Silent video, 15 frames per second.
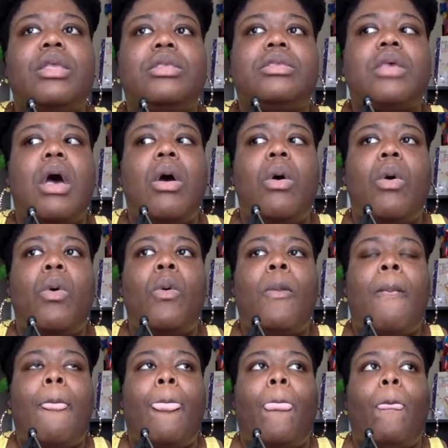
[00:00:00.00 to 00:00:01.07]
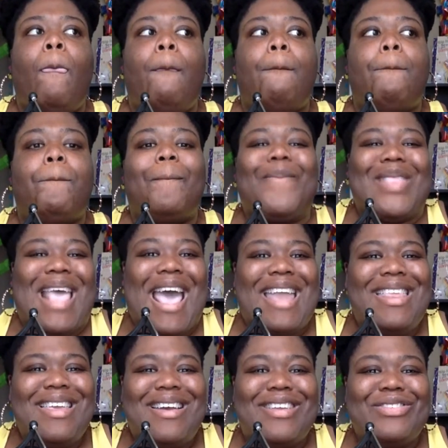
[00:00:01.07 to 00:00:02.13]
so I
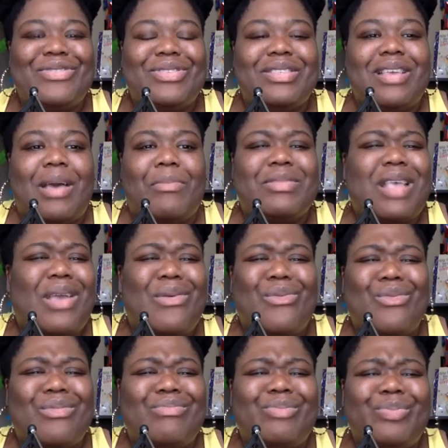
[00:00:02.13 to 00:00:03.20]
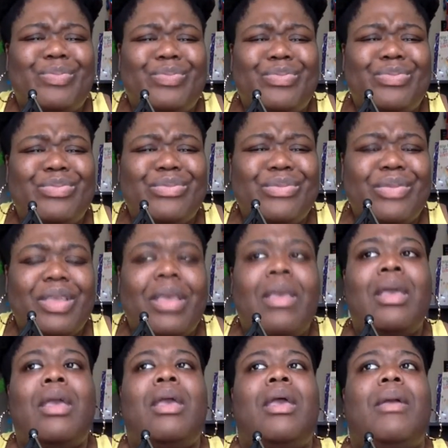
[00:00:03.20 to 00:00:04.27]
didn't understand. I'm like,
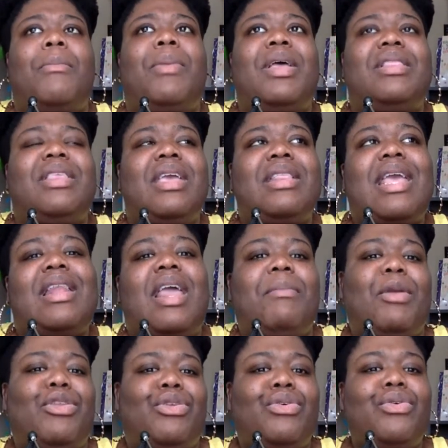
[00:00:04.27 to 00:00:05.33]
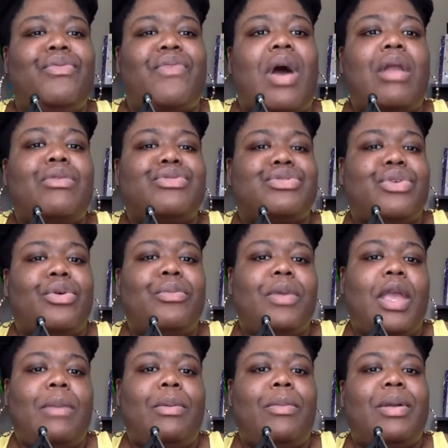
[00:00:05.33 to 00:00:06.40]
But then they let me do follow certain
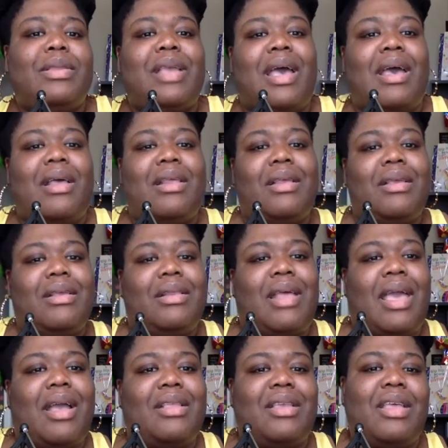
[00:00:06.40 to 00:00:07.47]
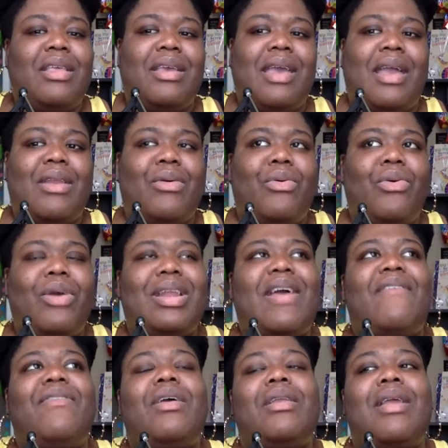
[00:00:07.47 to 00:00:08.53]
people, but not like another category. And
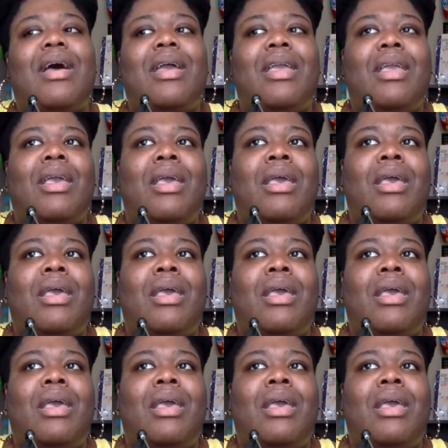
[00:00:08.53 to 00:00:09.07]
I feel like,